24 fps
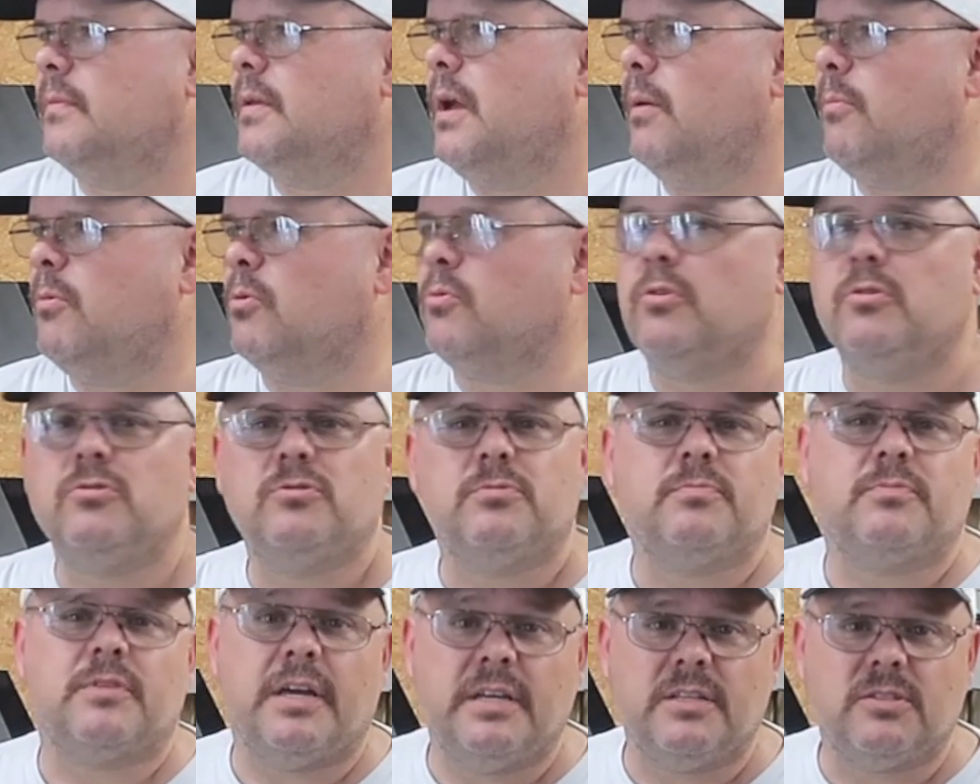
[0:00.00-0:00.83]
I'm going to do
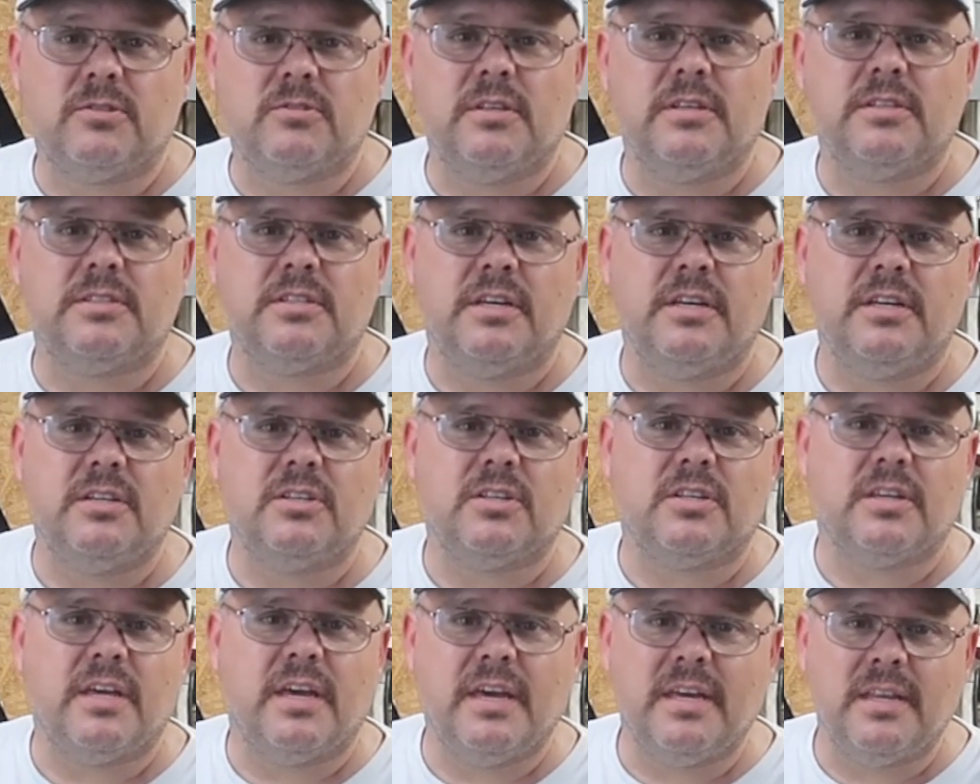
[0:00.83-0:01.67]
some things to this
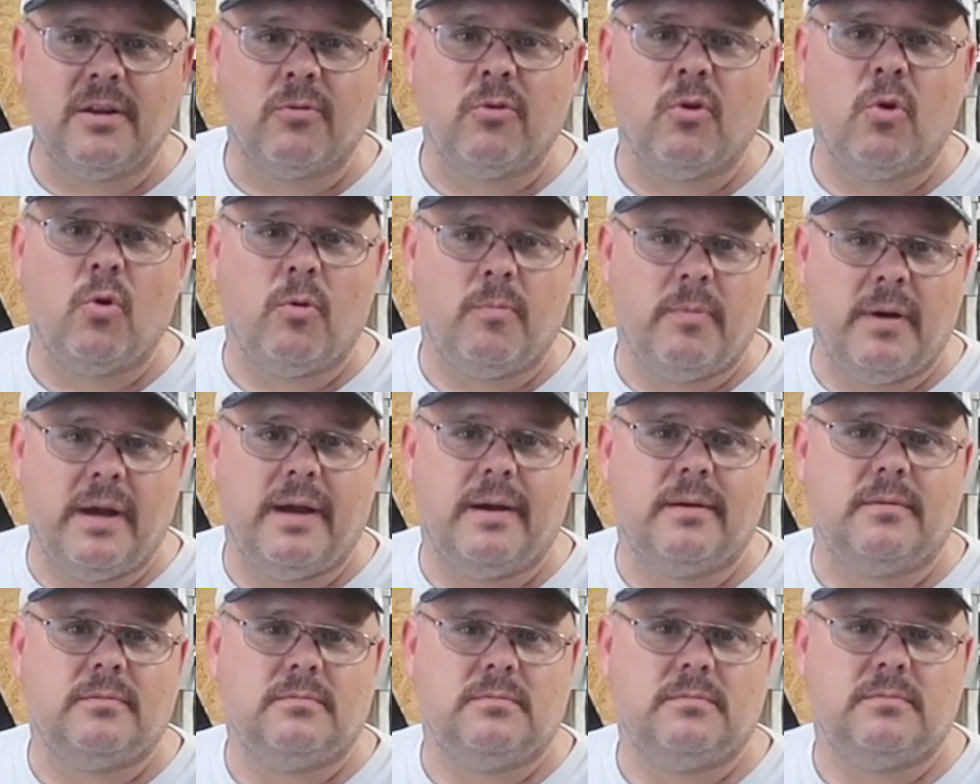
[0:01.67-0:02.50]
engine that he don't know
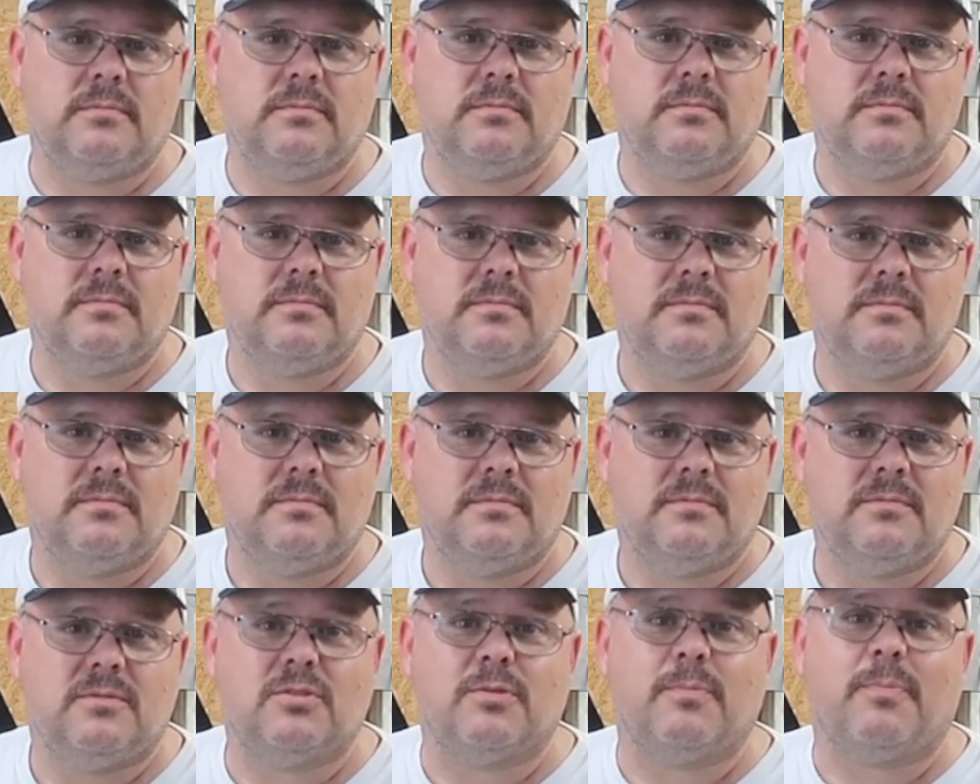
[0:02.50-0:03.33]
about.
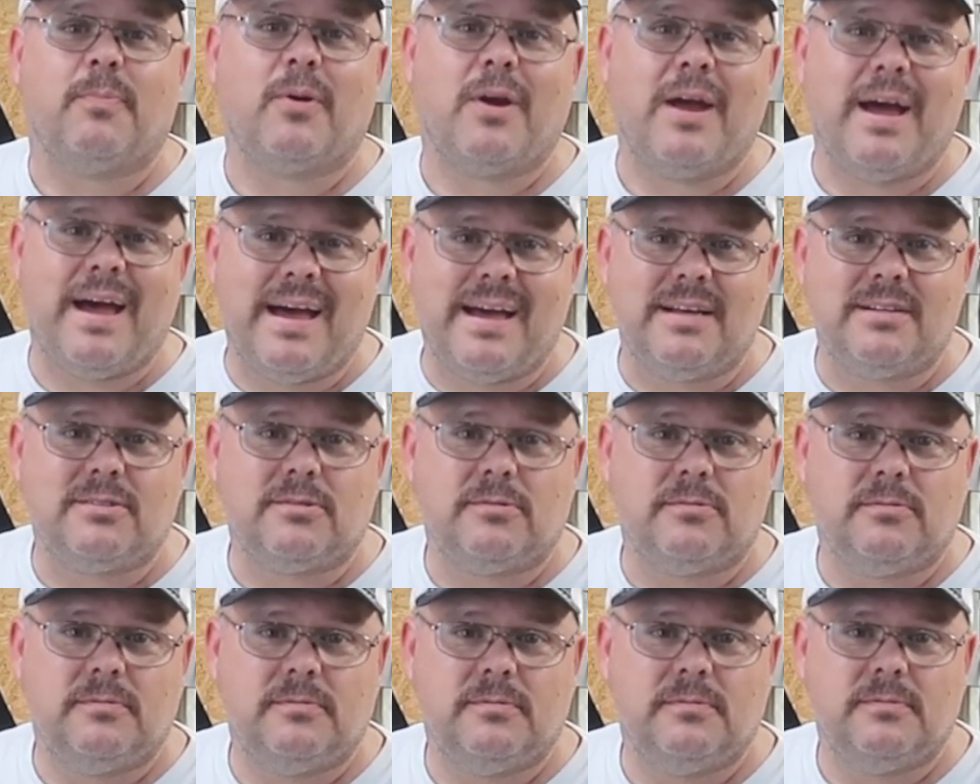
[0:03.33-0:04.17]
Surprise.
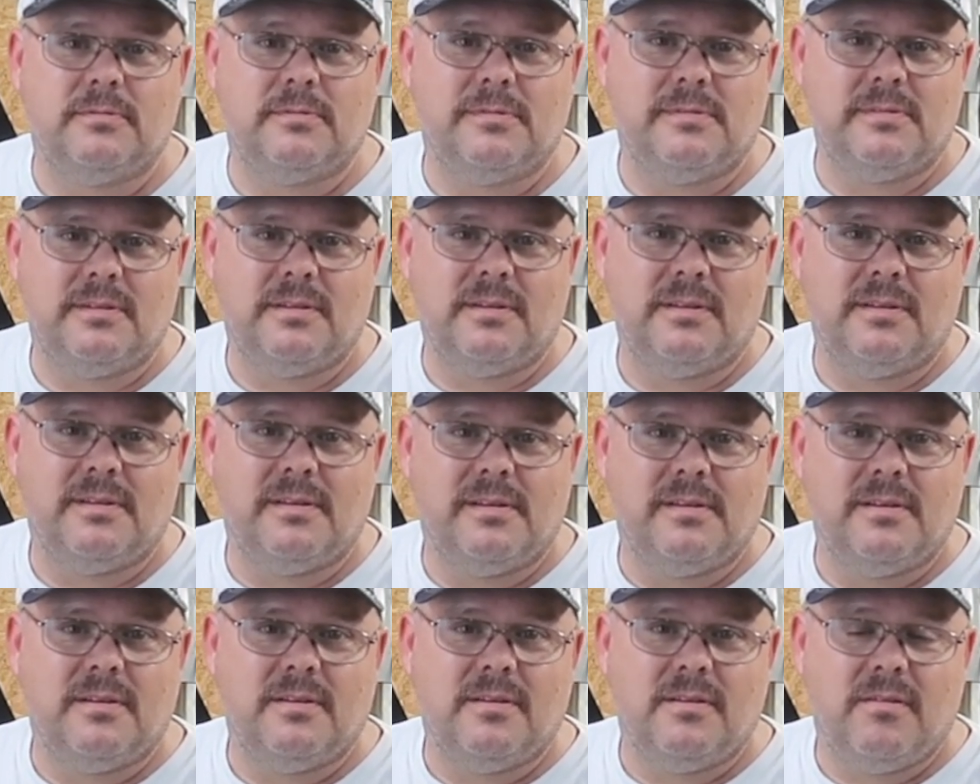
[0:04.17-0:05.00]

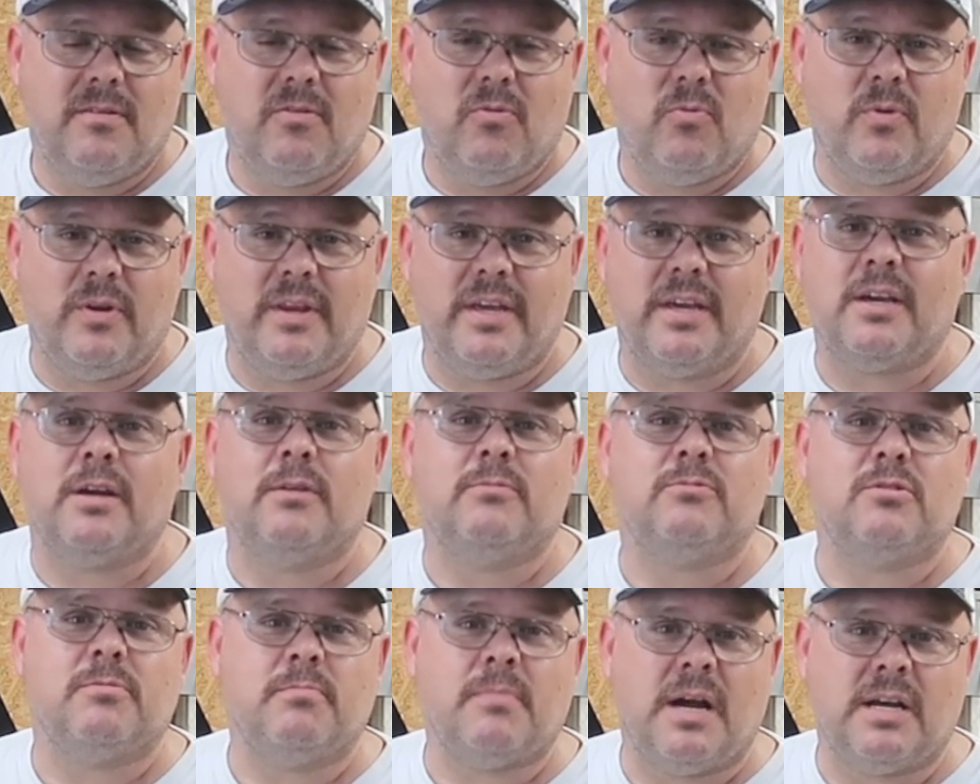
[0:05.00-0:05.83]
When he
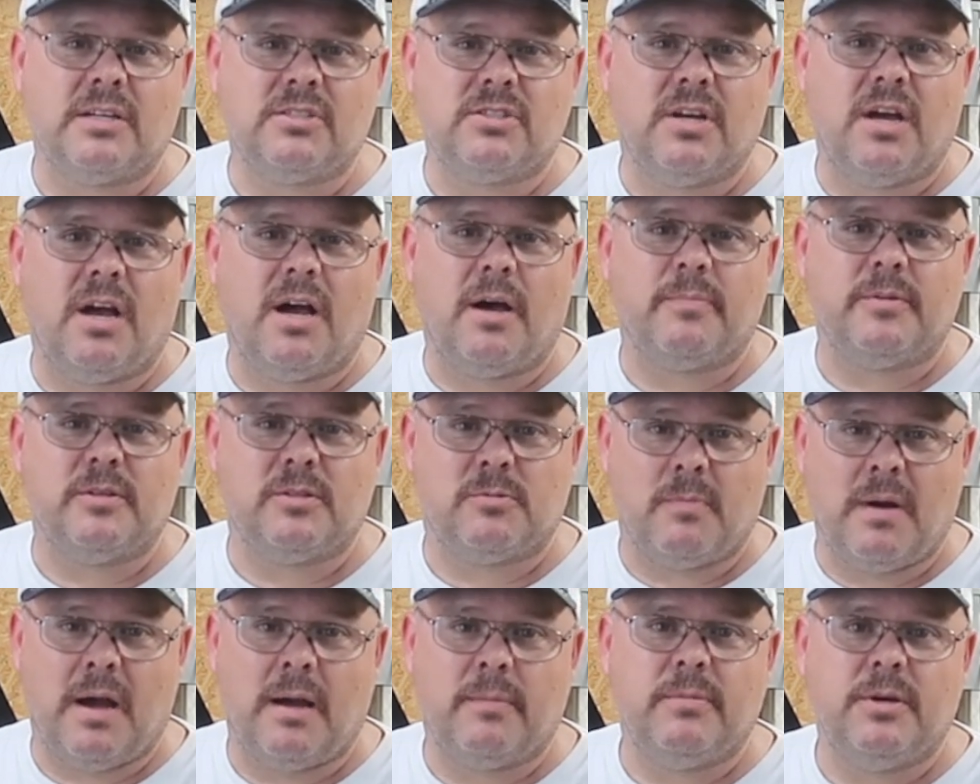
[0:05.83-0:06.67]
comes in my shop,
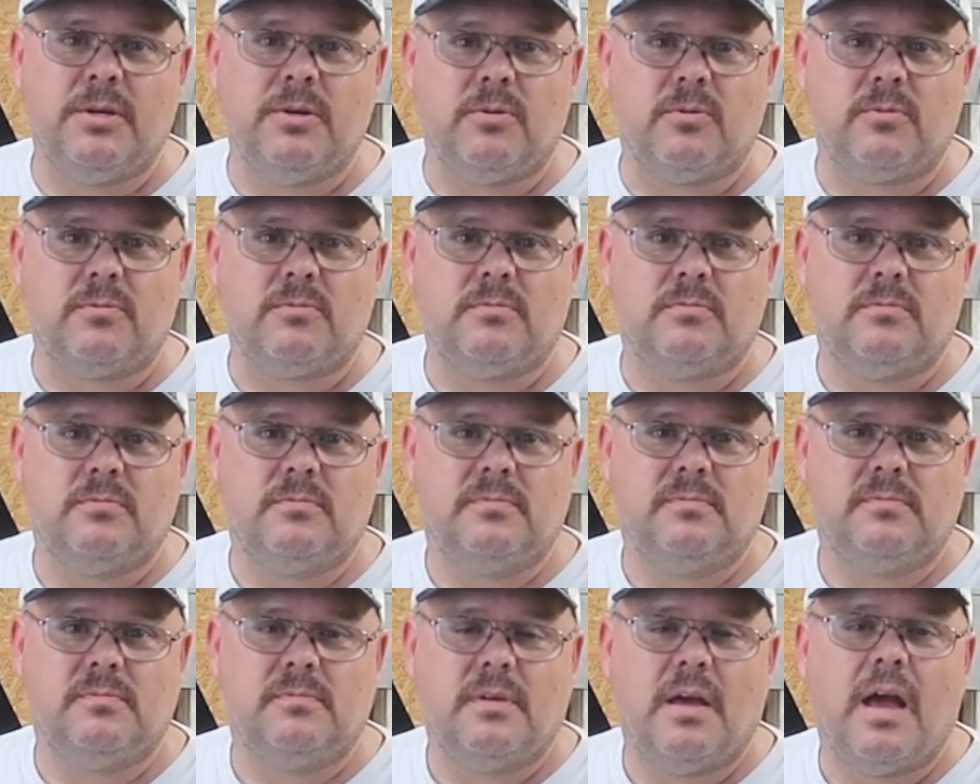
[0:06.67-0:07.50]
it's my build.
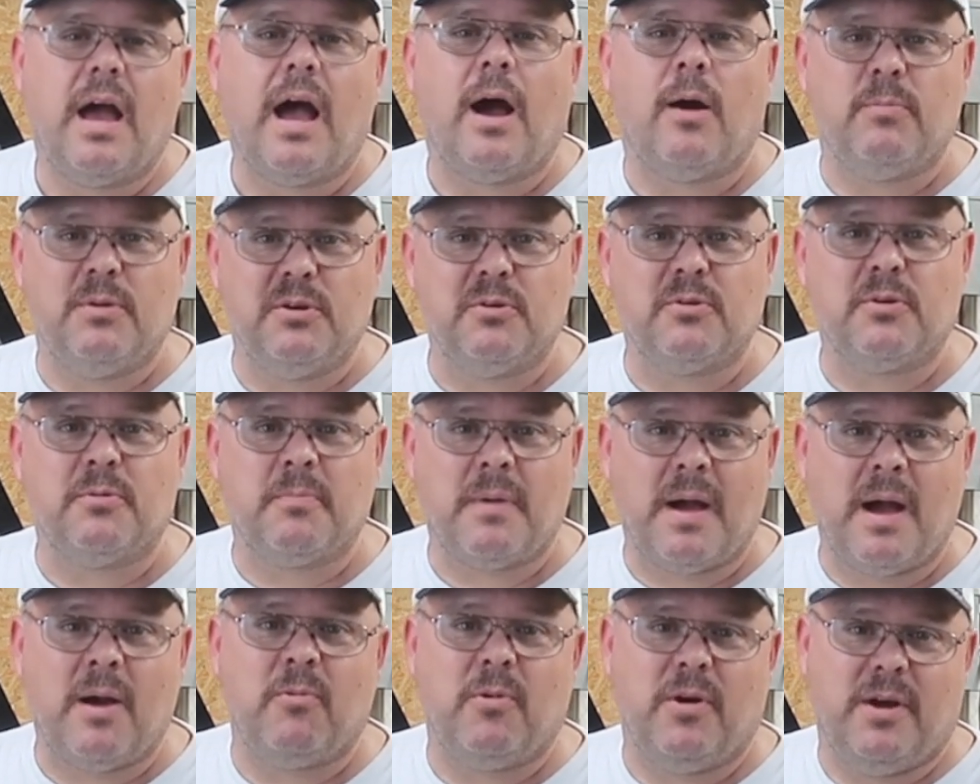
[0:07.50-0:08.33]
I'll build it
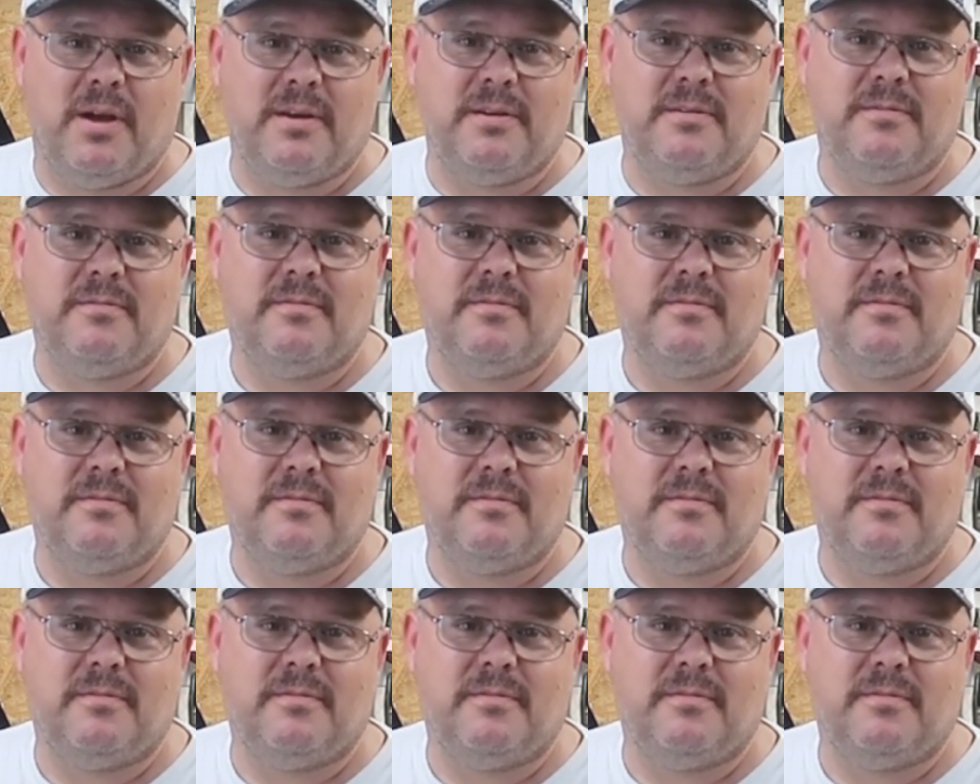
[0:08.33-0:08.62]
my way.